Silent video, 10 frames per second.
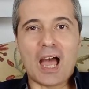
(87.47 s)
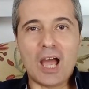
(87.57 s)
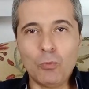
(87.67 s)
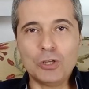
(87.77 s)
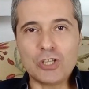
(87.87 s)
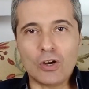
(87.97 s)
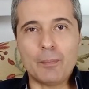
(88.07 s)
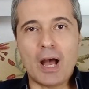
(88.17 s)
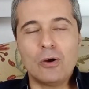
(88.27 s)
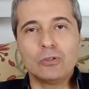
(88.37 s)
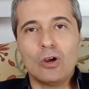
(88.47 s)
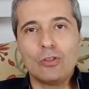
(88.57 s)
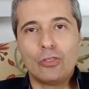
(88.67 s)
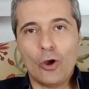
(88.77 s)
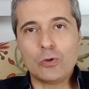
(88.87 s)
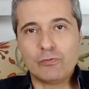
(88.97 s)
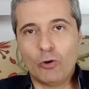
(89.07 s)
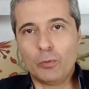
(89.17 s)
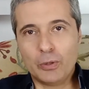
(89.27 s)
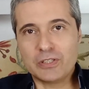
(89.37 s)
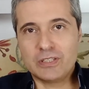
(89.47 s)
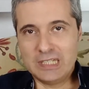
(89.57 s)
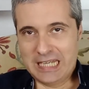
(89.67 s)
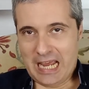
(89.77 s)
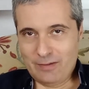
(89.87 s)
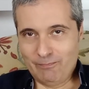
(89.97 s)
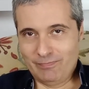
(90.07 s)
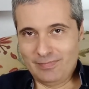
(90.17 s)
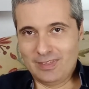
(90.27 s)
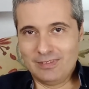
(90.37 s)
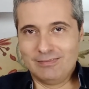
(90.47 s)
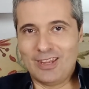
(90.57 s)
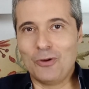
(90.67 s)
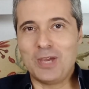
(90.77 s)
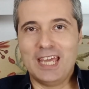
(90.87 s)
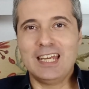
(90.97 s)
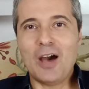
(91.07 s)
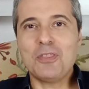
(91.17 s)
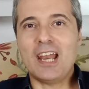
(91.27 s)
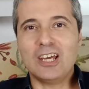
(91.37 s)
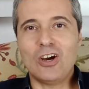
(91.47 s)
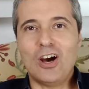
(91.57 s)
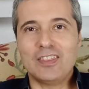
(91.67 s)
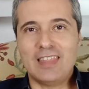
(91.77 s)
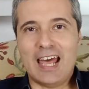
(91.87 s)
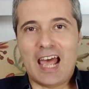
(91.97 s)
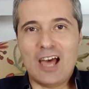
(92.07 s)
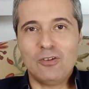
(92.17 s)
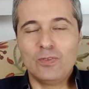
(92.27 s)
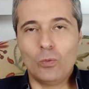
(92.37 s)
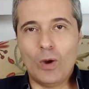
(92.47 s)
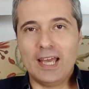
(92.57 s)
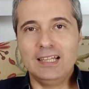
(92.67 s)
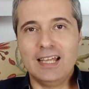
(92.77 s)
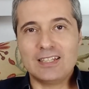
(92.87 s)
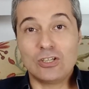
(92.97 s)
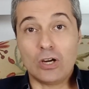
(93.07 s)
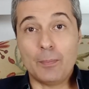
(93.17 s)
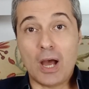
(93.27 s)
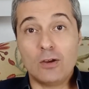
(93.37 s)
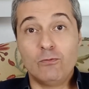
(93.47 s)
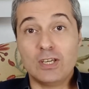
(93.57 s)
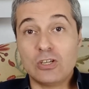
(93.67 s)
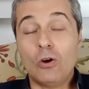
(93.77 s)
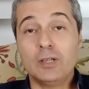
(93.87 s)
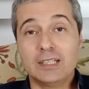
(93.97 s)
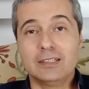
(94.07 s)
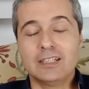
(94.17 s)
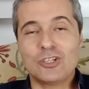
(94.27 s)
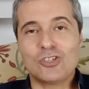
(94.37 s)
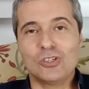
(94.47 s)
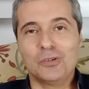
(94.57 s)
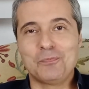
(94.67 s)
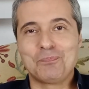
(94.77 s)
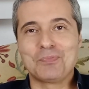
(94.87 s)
I won't talk about those four books today. Okay, now that I got that out of the way, let's talk about Victorian literature.